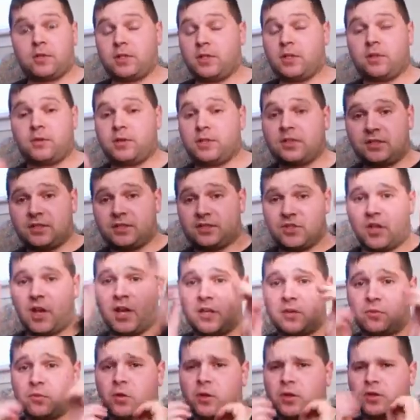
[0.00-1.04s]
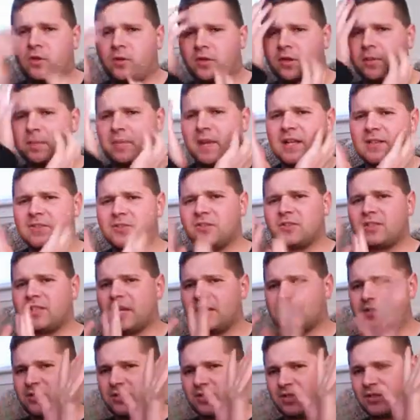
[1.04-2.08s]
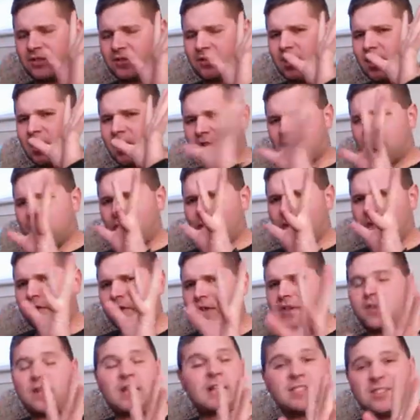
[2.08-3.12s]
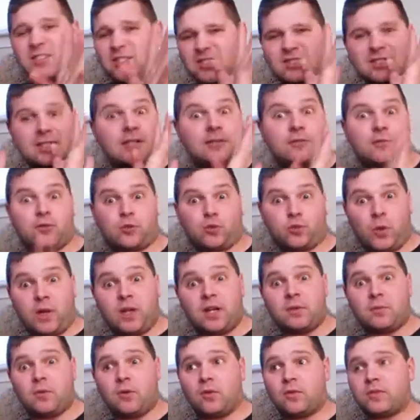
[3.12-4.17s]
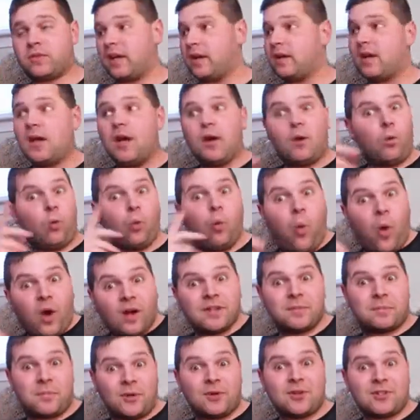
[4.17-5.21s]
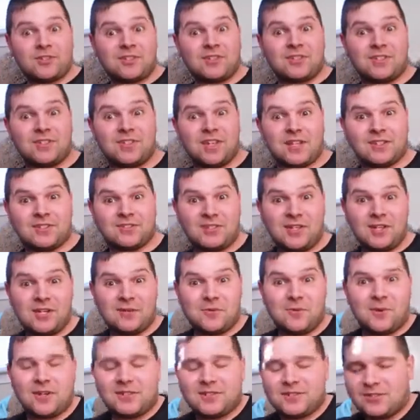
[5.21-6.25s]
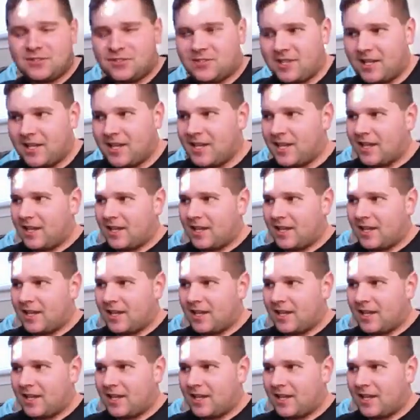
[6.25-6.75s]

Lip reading: You know, the design work and all the pencil tests and the morphing and everything, it's just incredible that one person did that sequence.